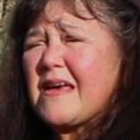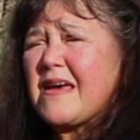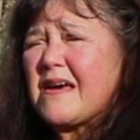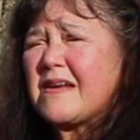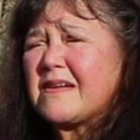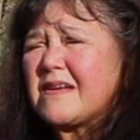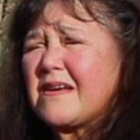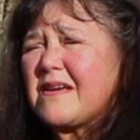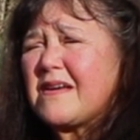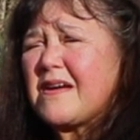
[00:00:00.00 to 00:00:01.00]
and
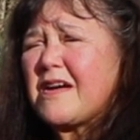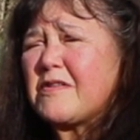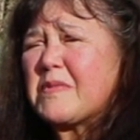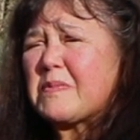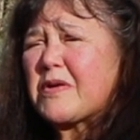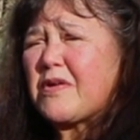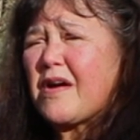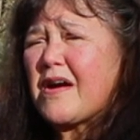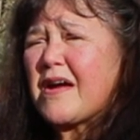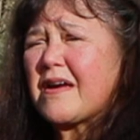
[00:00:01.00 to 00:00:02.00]
I remember
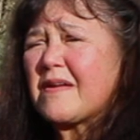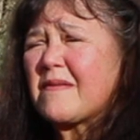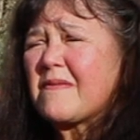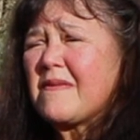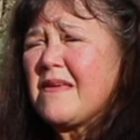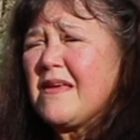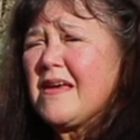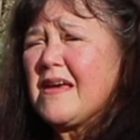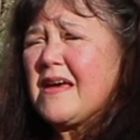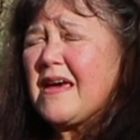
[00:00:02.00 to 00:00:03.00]
crying
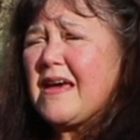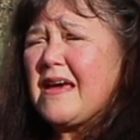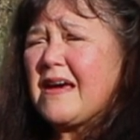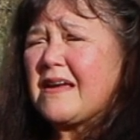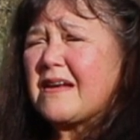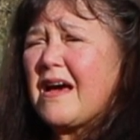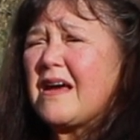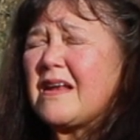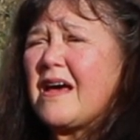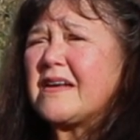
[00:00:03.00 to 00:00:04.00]
and
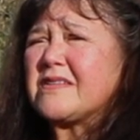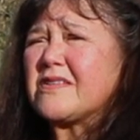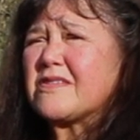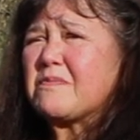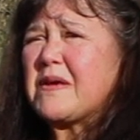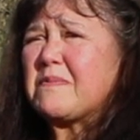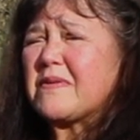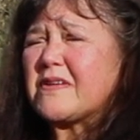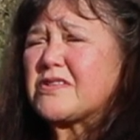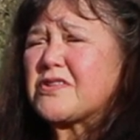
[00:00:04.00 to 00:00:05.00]
I lied to the
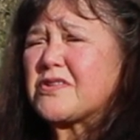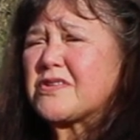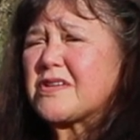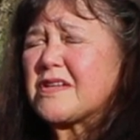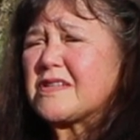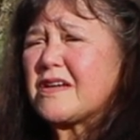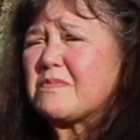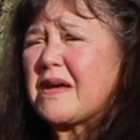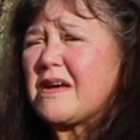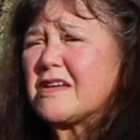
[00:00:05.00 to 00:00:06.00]
people at church. I said
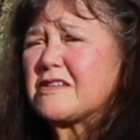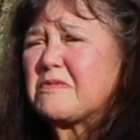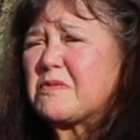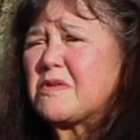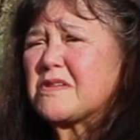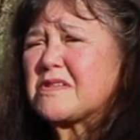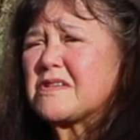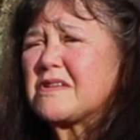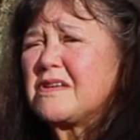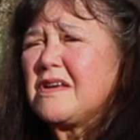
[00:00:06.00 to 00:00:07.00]
my husband
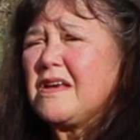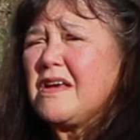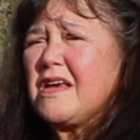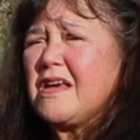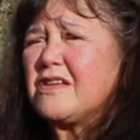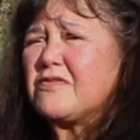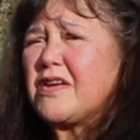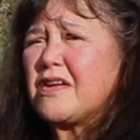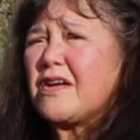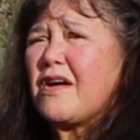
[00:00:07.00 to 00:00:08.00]
was in
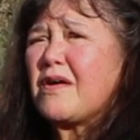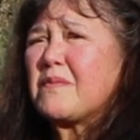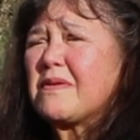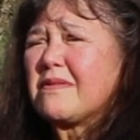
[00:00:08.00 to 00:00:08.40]
Vietnam